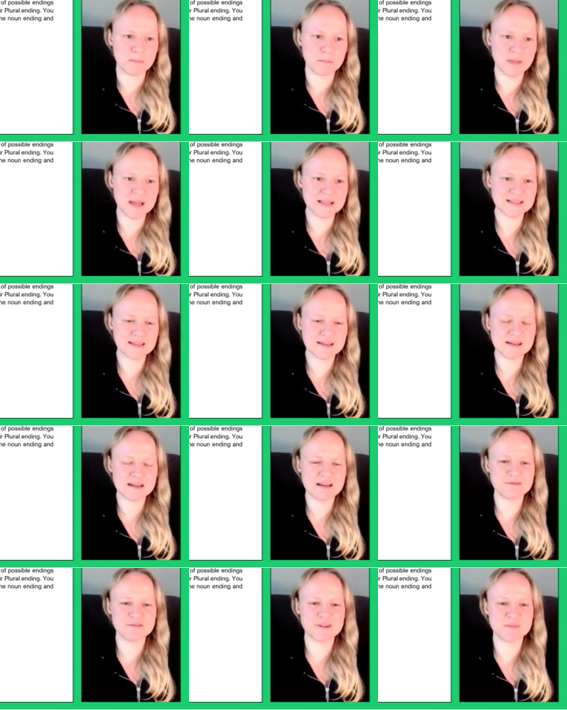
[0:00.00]
masculine
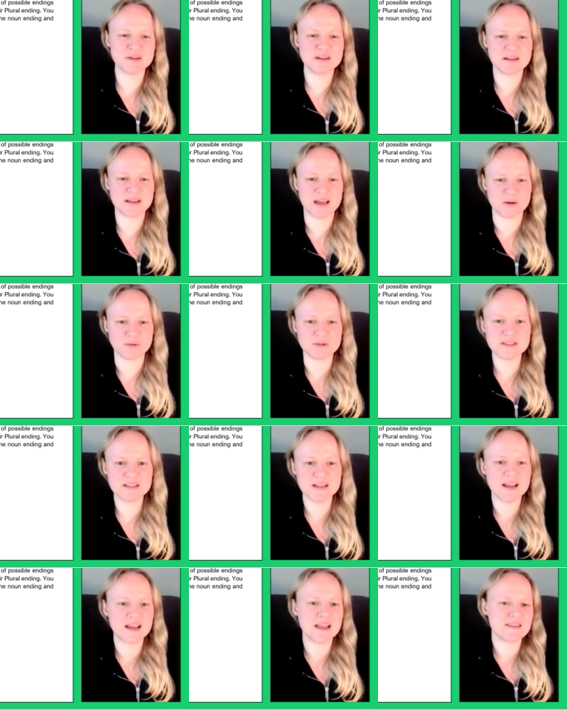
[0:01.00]
and feminine nouns